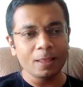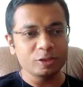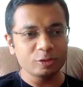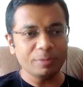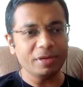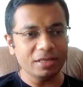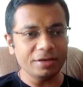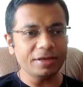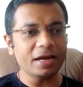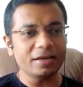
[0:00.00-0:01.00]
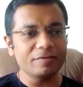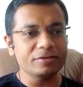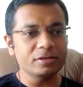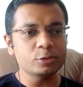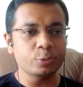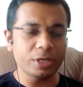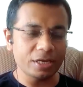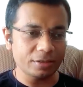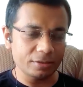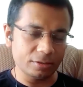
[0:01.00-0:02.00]
So maybe the negative results
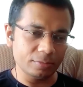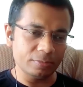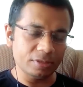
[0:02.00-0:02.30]
were,